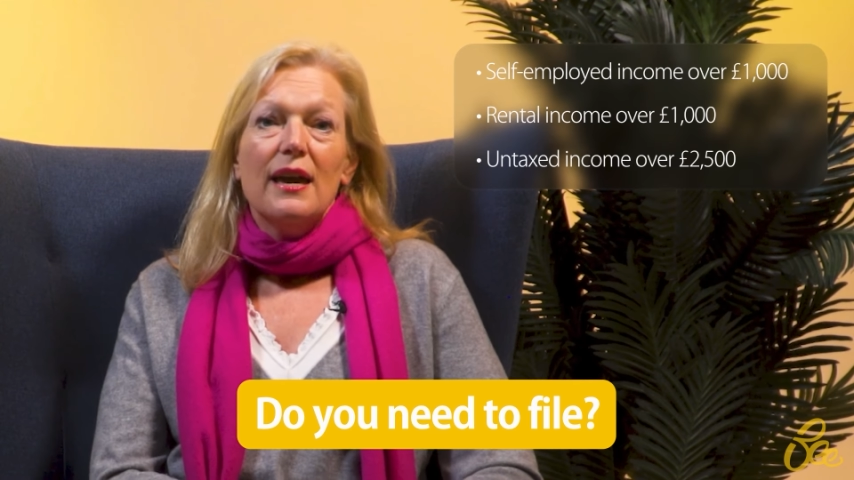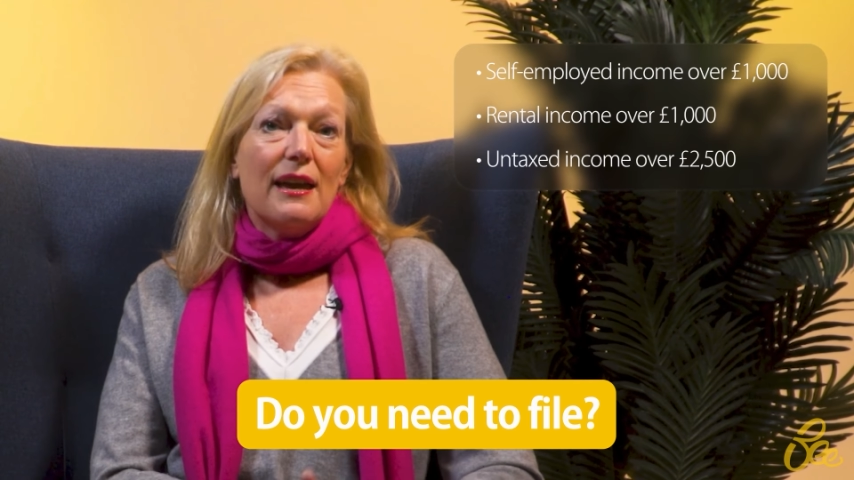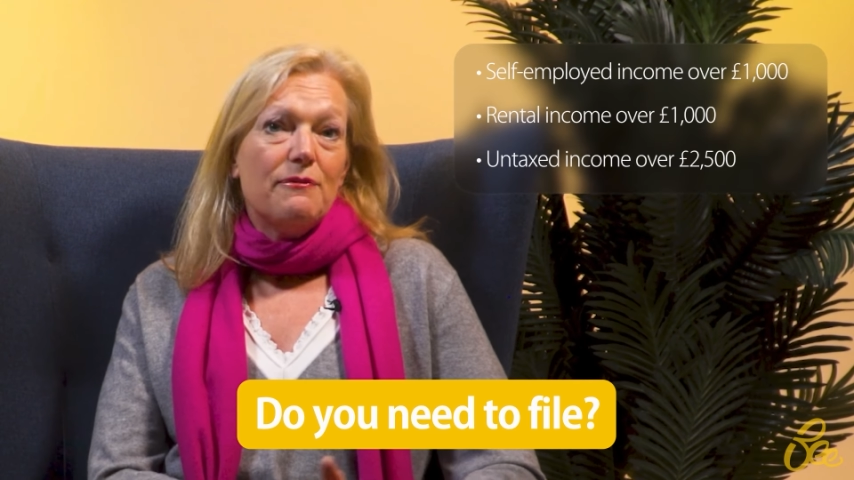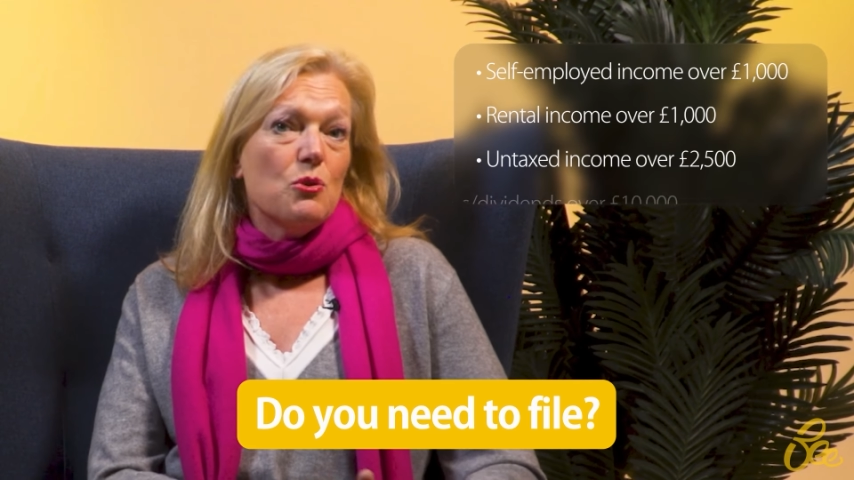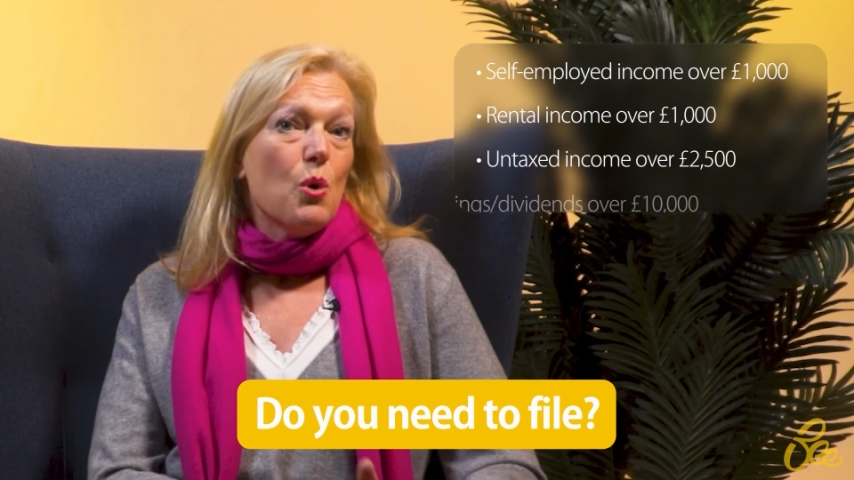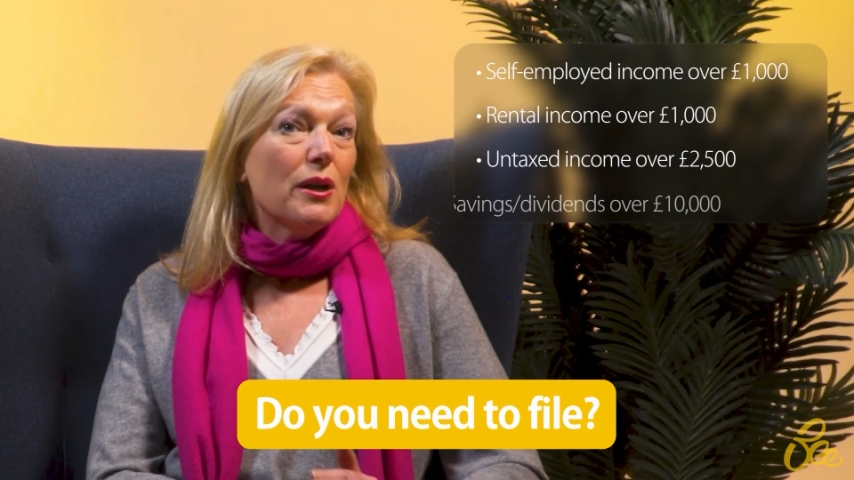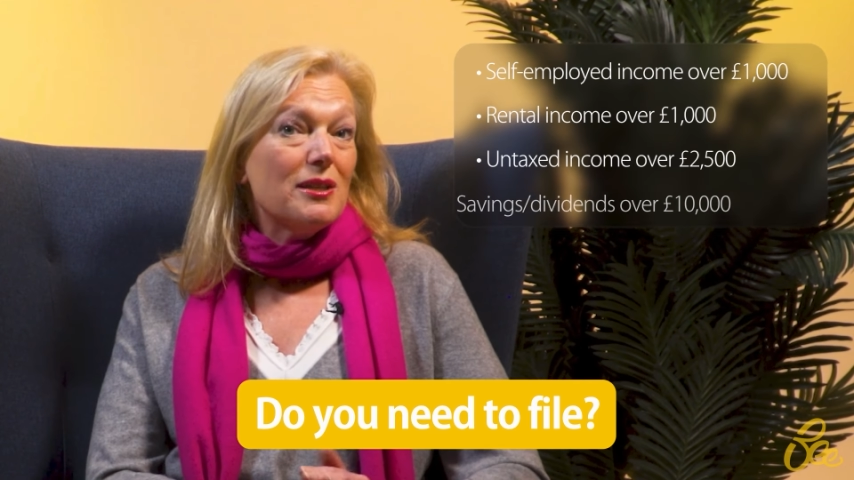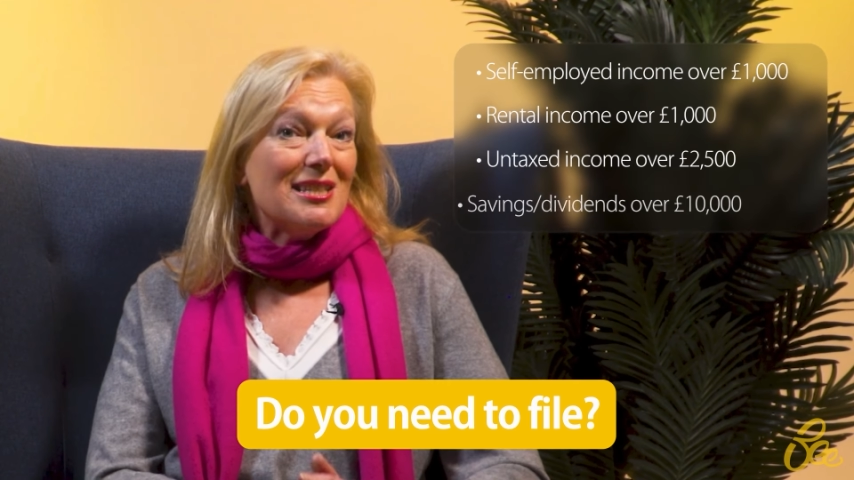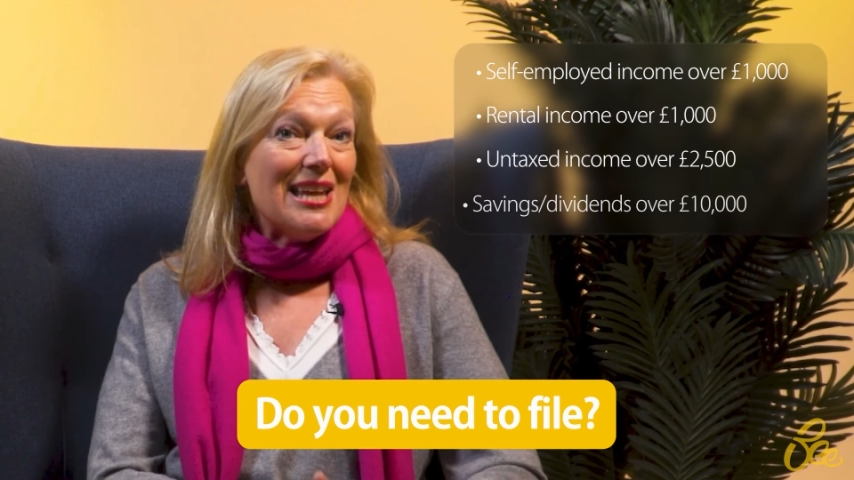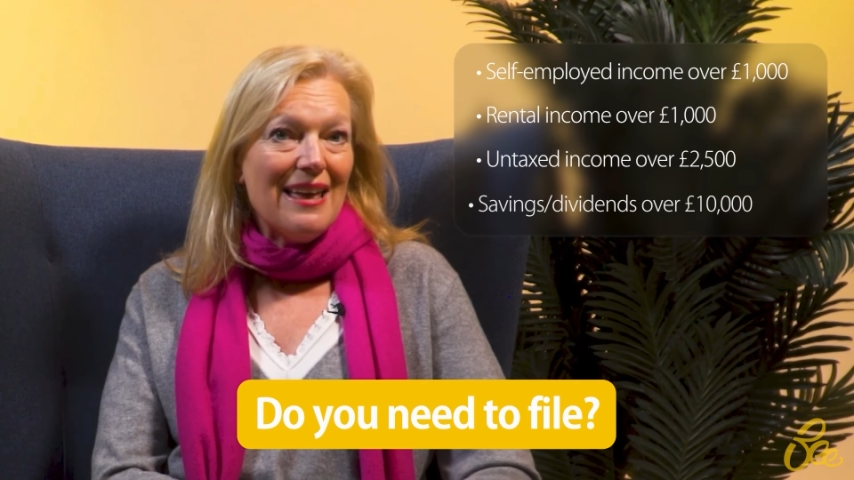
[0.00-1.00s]
if you earn
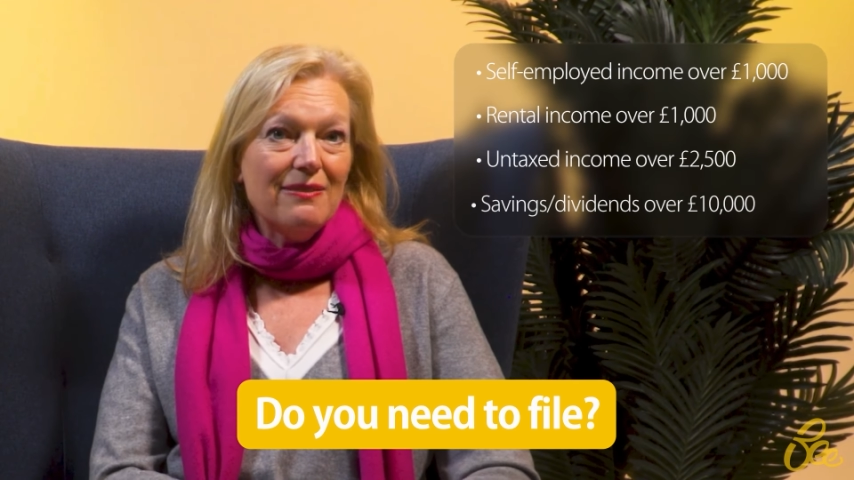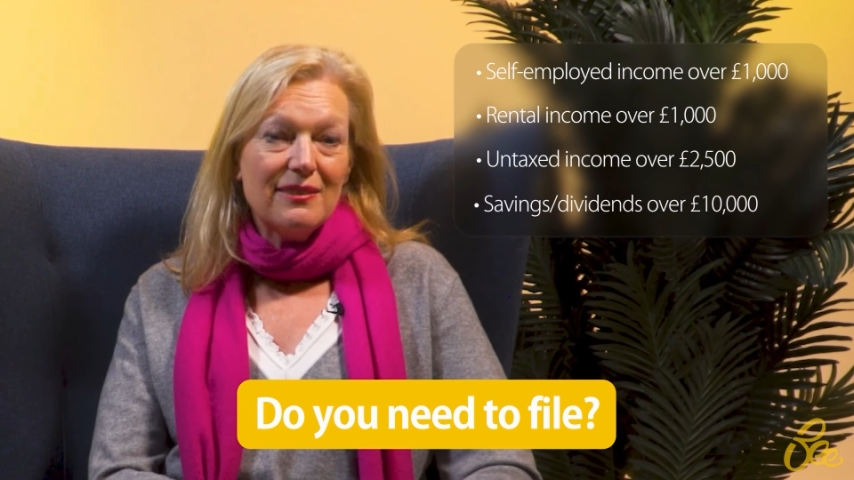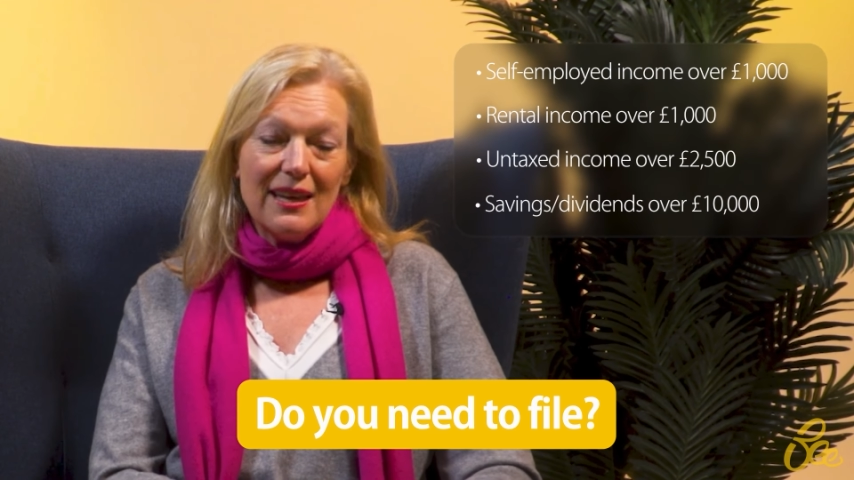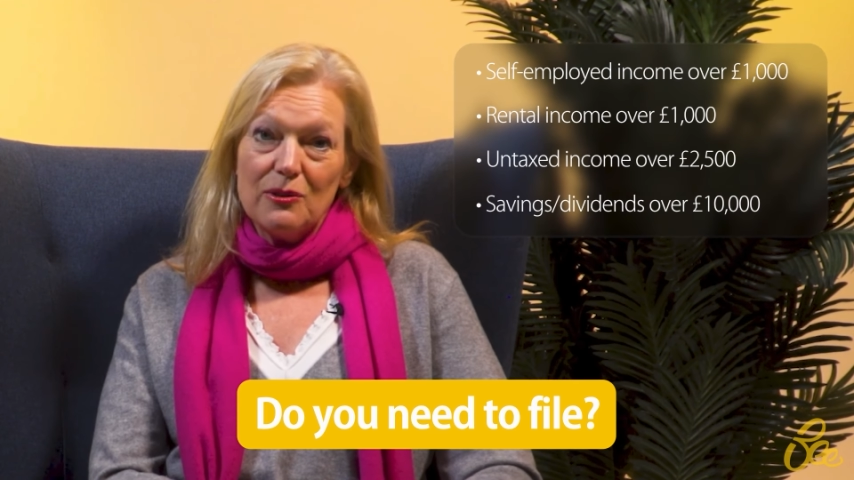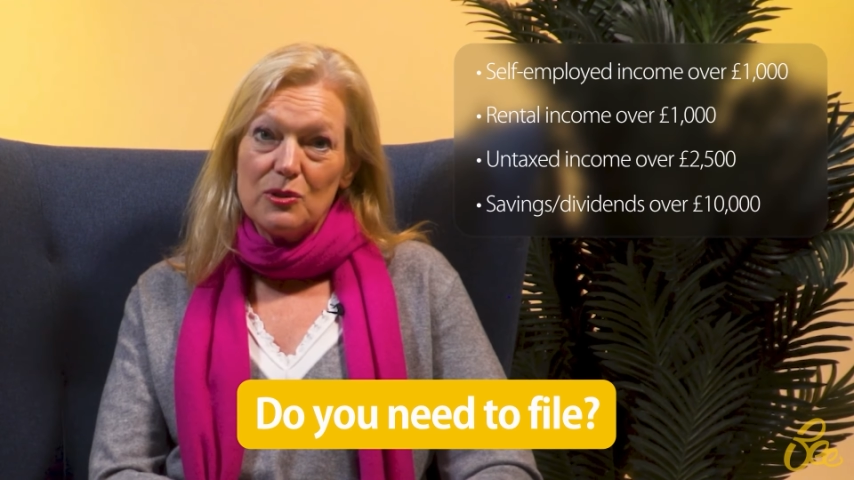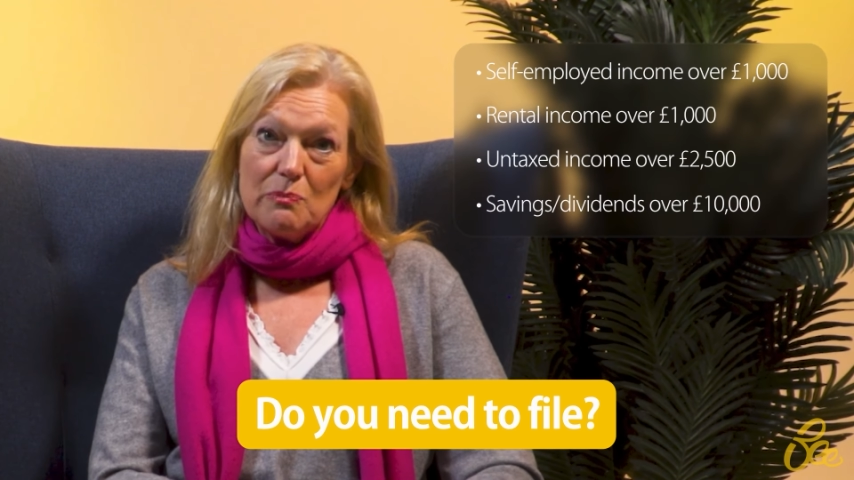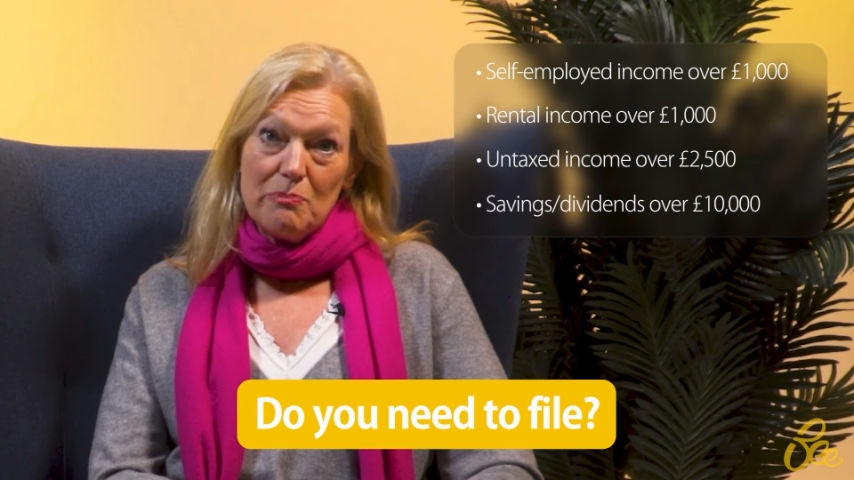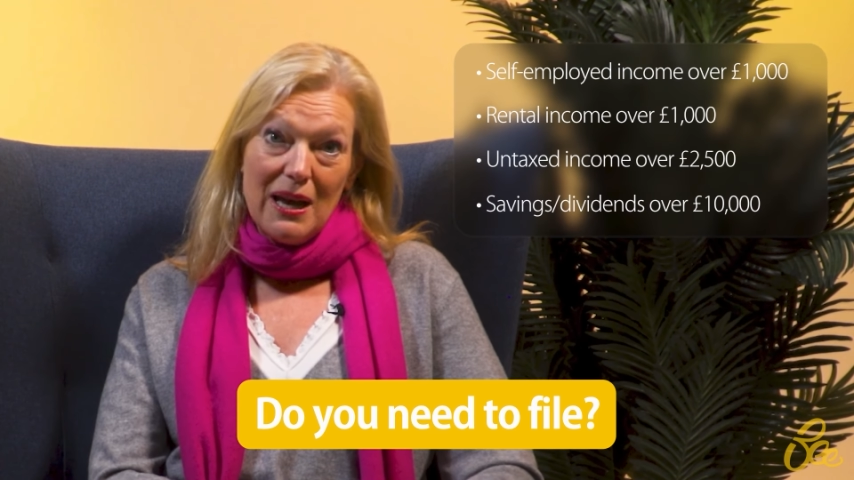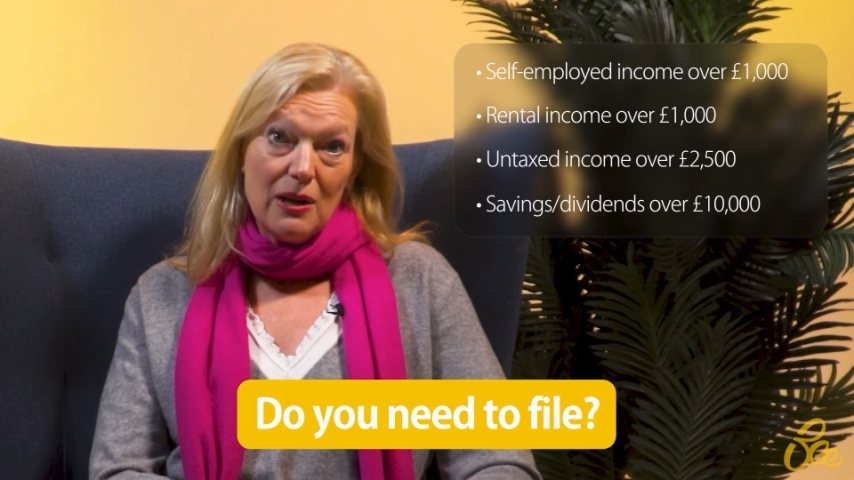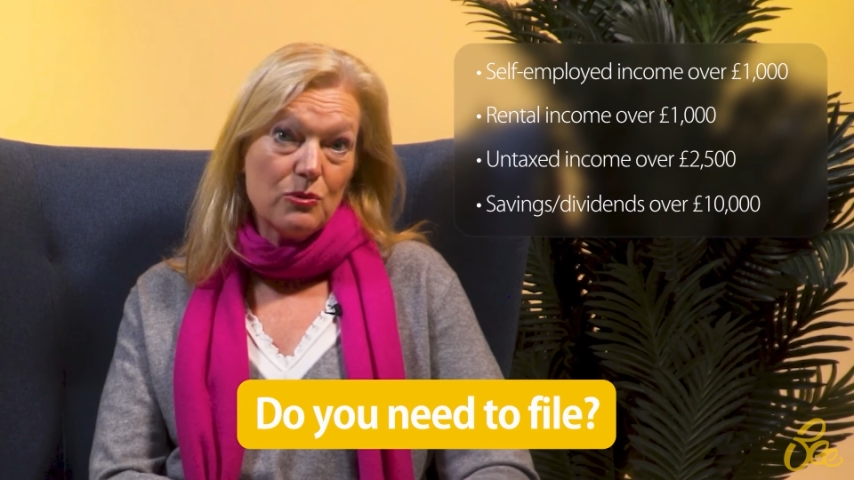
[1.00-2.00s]

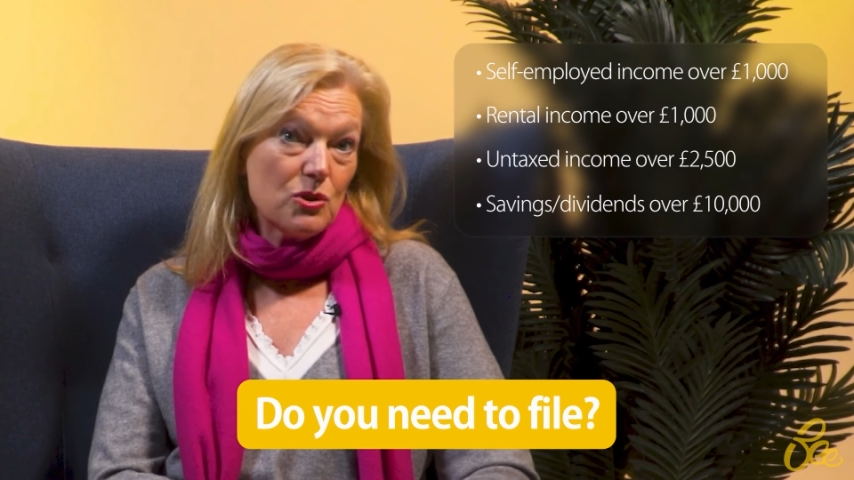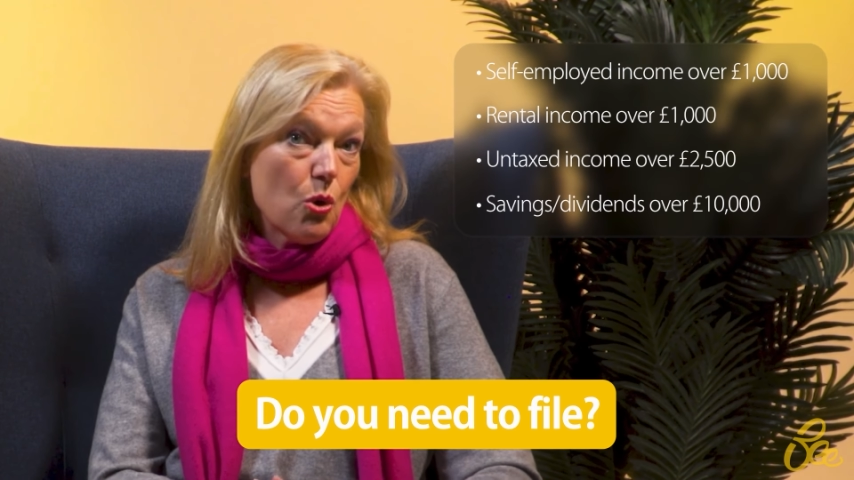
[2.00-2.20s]
£10,000